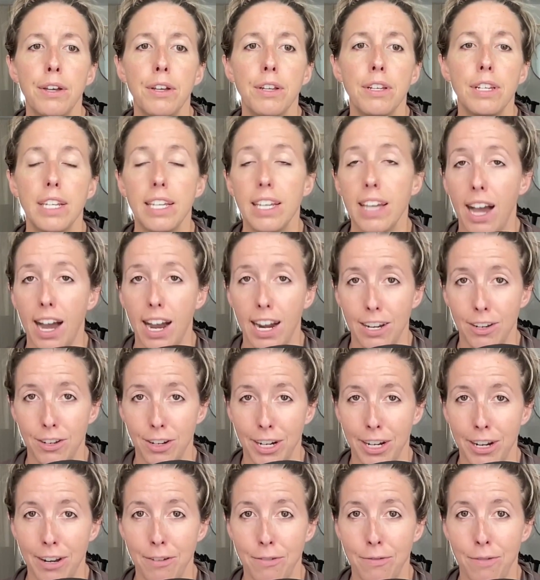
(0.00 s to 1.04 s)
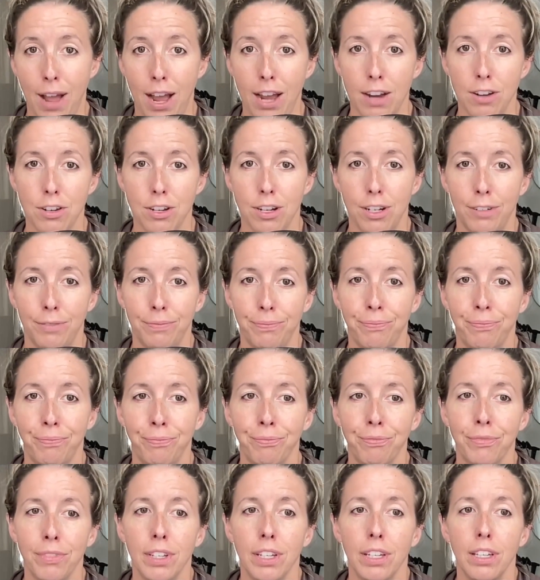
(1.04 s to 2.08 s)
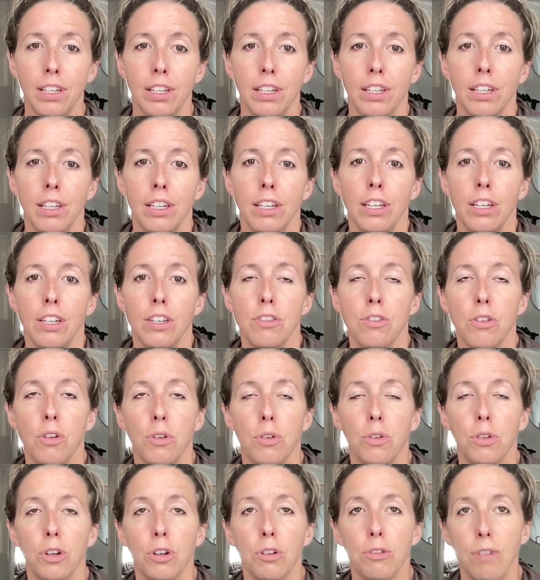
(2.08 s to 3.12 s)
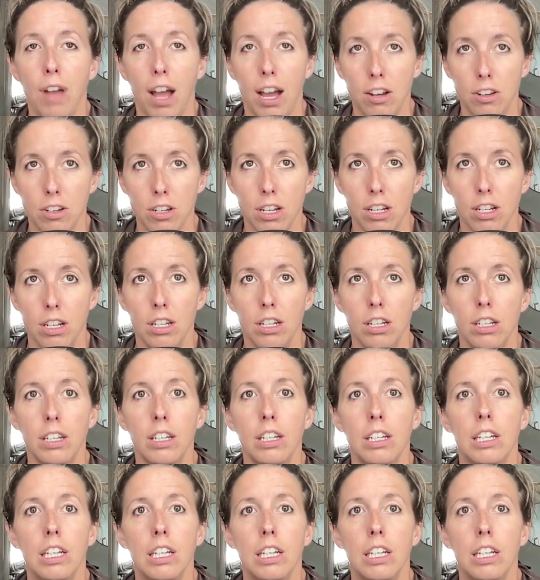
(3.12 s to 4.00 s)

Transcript: Dehydrated fascia. So your fascia,